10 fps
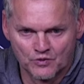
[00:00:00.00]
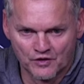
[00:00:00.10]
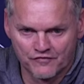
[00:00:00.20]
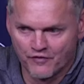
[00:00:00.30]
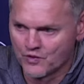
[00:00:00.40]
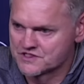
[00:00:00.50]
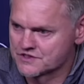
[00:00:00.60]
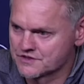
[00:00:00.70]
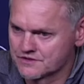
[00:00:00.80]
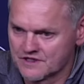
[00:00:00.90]
we look
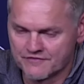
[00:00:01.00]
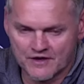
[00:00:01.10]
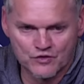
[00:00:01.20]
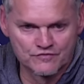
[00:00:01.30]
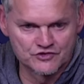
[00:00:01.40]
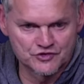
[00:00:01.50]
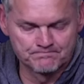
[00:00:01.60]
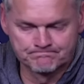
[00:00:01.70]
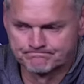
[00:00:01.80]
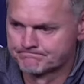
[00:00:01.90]
forward to a Vancouver
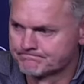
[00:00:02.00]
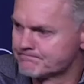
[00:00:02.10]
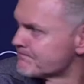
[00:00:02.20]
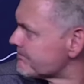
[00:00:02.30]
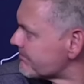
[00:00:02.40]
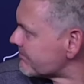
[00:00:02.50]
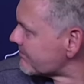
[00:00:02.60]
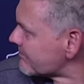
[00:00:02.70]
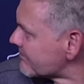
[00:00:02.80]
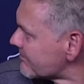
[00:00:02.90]
trip.
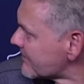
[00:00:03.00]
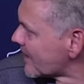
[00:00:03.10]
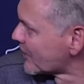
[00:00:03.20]
Coach.